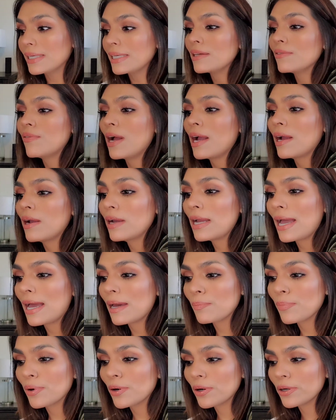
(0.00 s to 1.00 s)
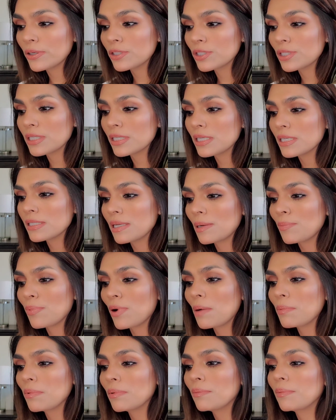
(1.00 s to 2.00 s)
if I had purchased this, I
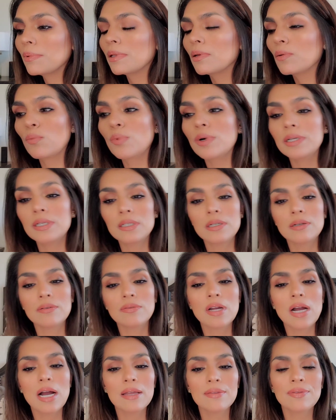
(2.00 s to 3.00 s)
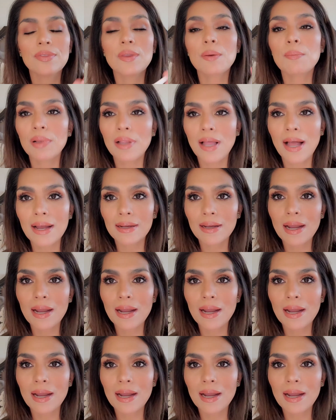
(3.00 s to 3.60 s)
probably wouldn't have gotten the black.